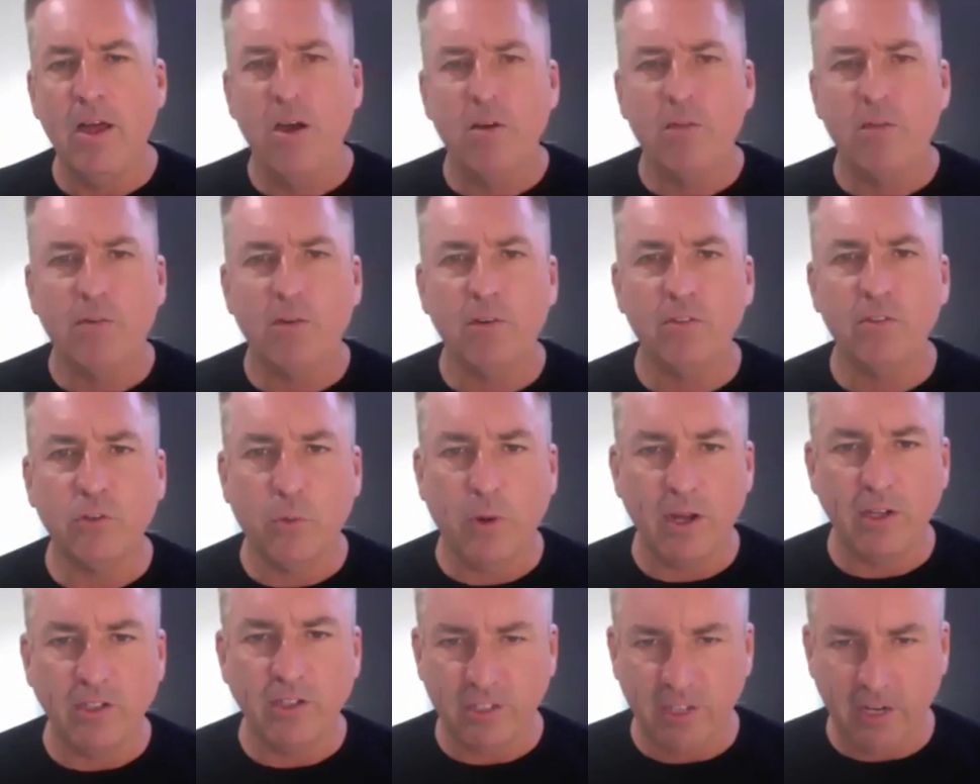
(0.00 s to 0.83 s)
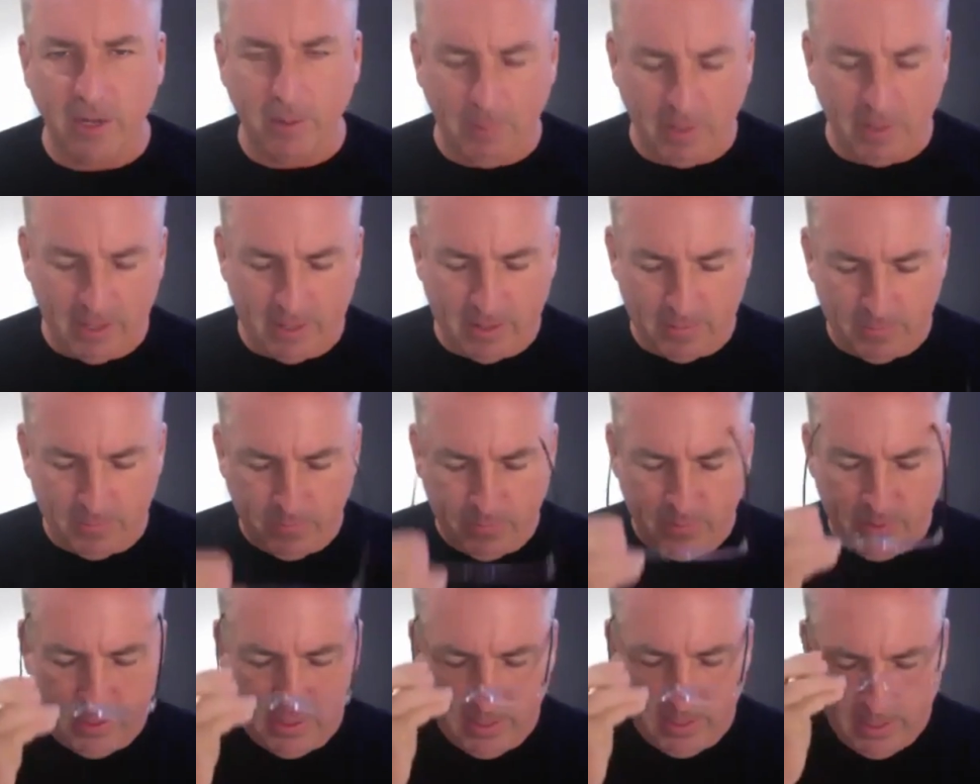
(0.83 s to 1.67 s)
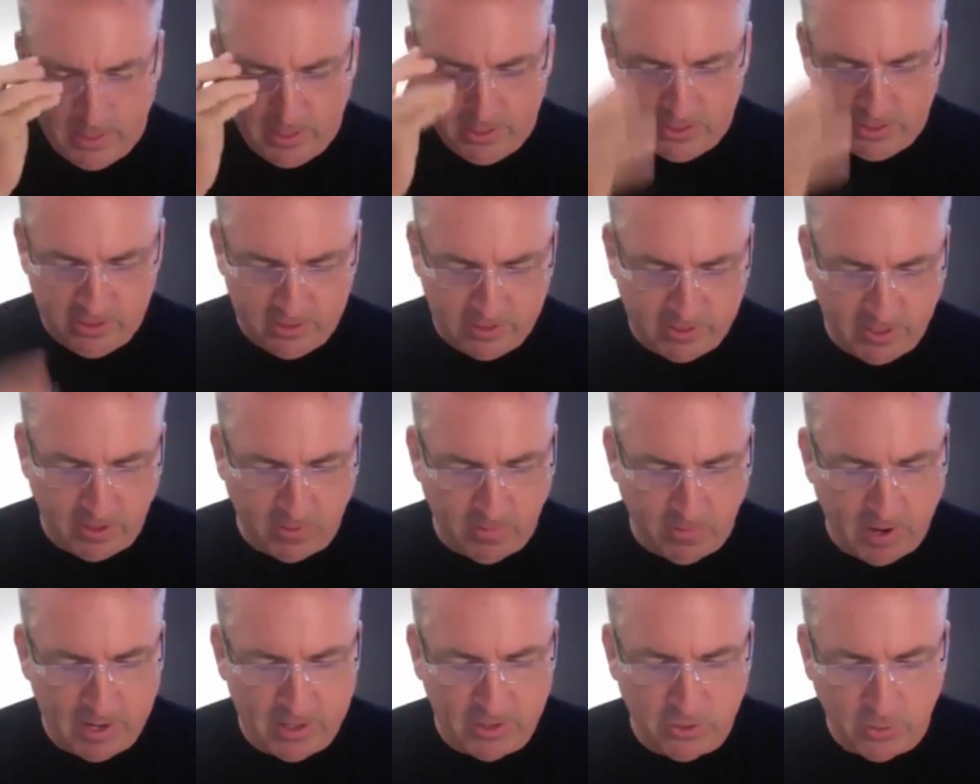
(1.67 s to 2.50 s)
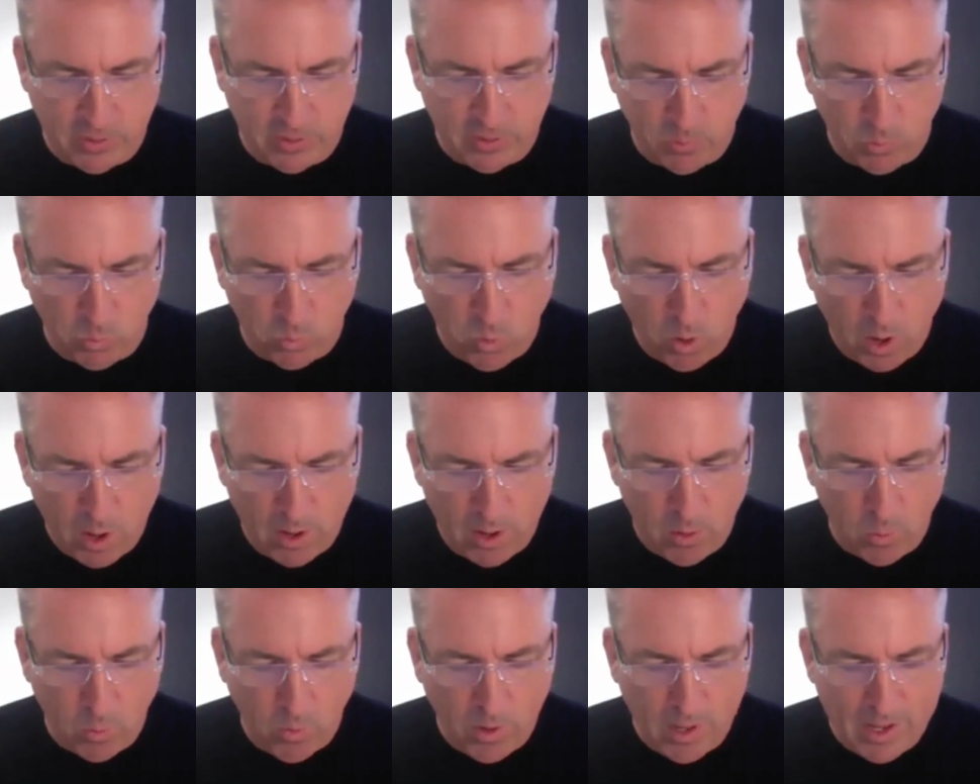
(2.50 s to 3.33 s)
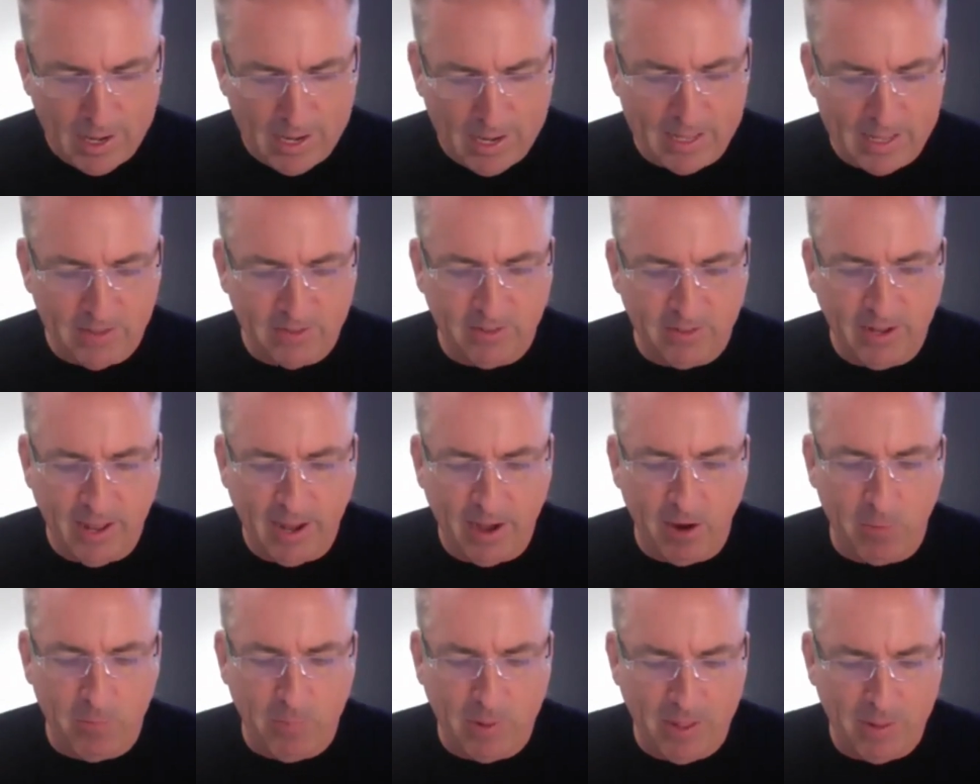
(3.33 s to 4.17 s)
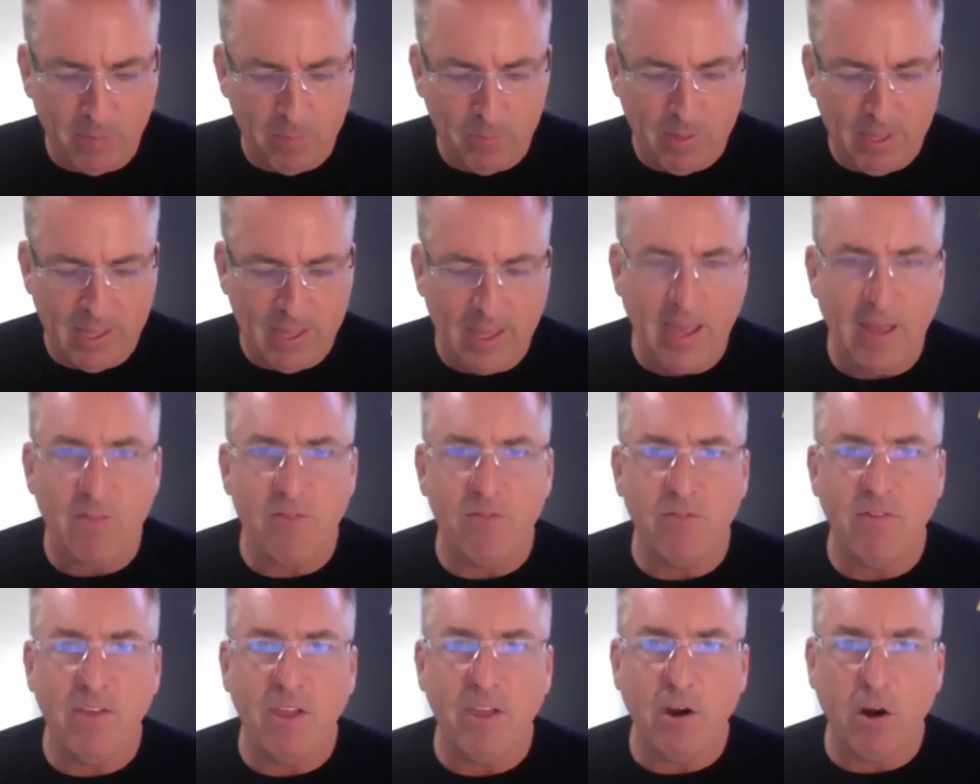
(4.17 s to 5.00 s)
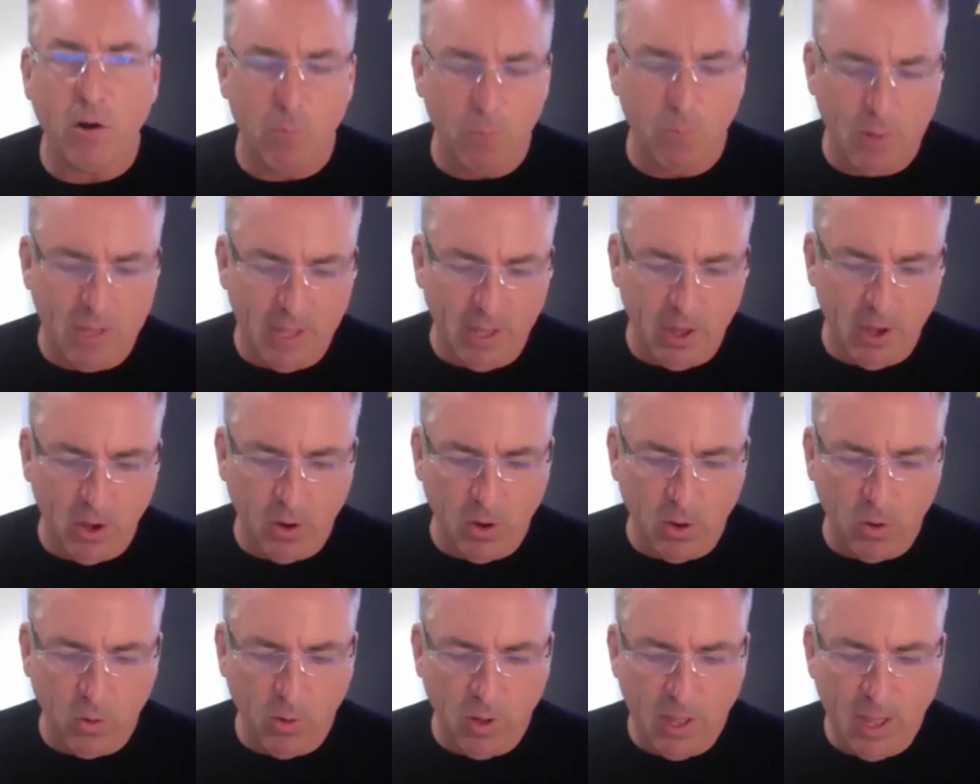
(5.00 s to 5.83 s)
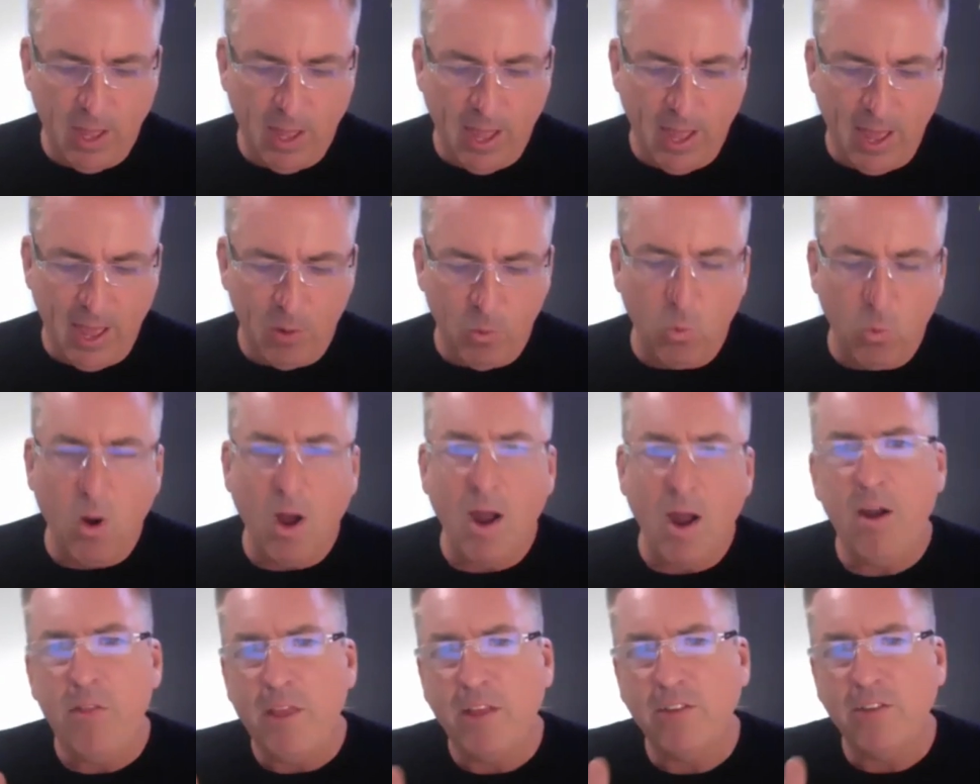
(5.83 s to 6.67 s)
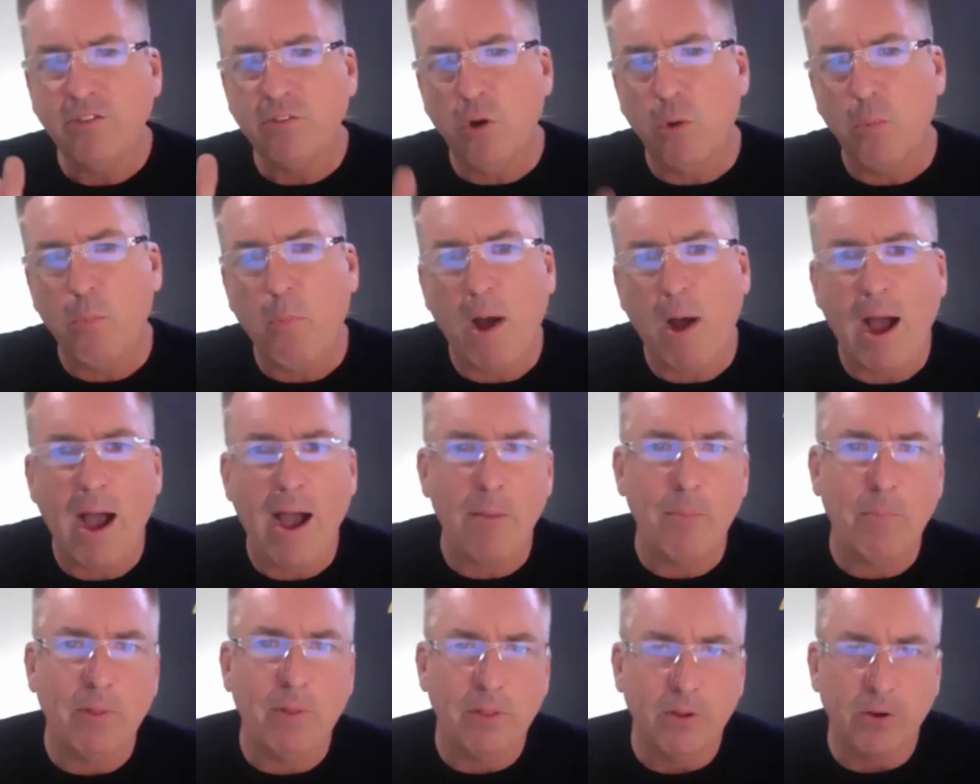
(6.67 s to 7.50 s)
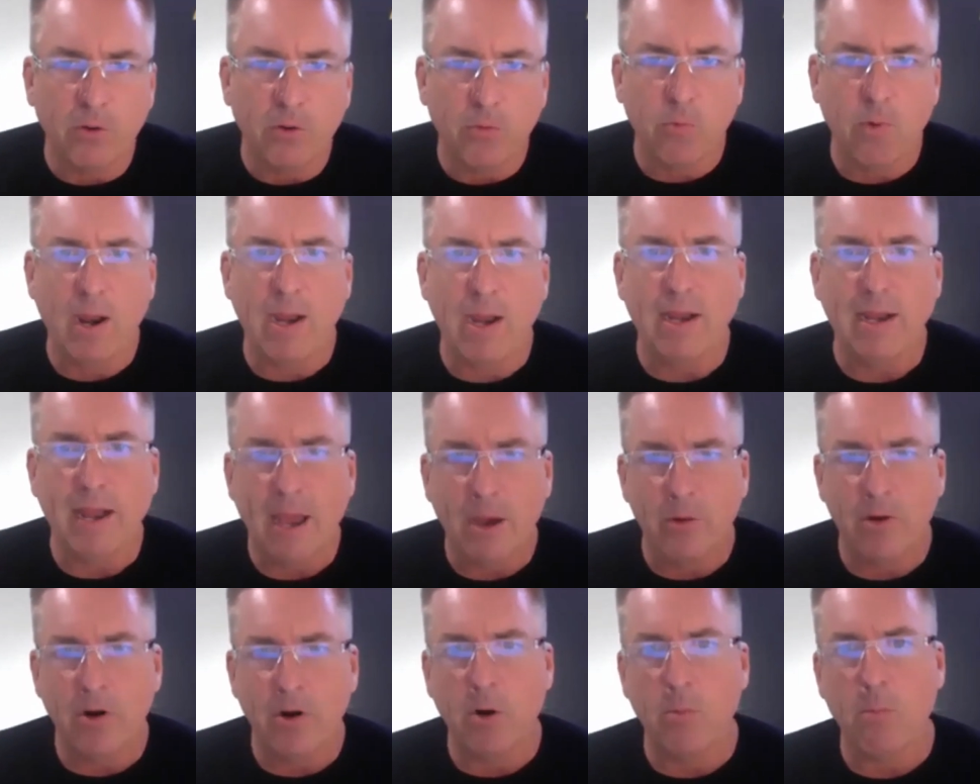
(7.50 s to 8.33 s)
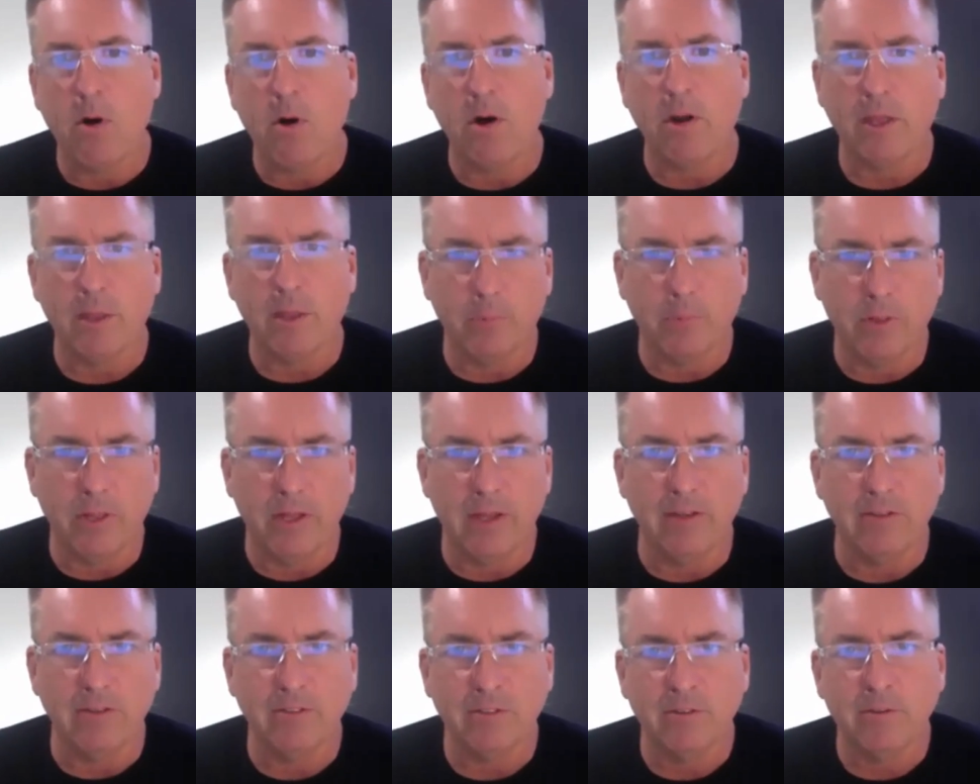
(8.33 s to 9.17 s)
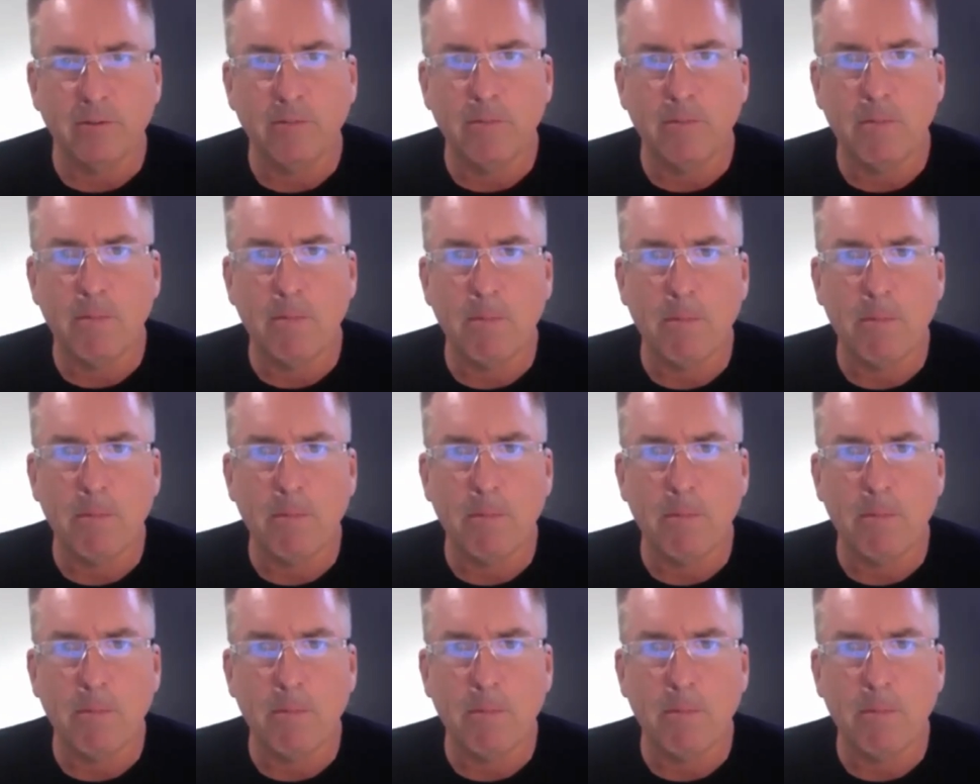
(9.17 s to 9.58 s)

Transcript: First question, I'm going to just get right into it. What is an Airbnb and VRBO, and why are they so popular right now in our marketplace?